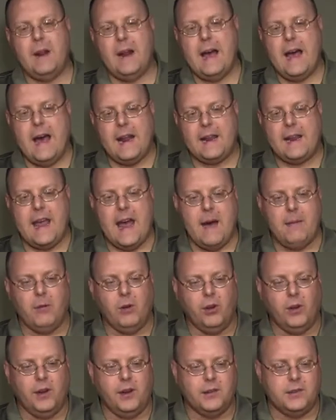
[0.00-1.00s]
mean, I had a cab
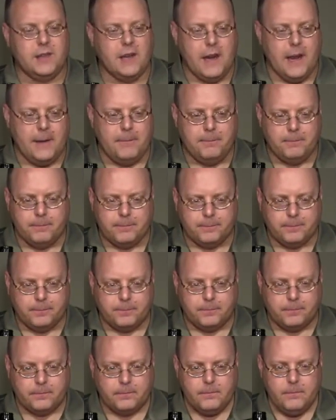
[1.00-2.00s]
earlier today,
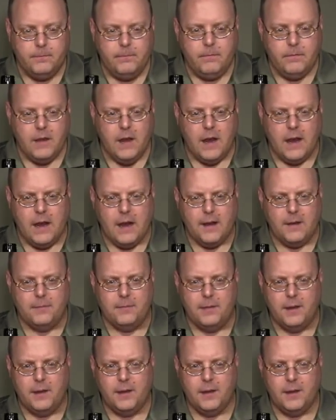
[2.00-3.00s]

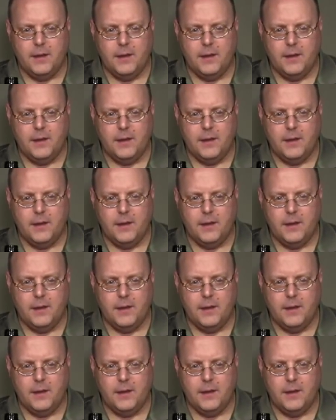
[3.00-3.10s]
um,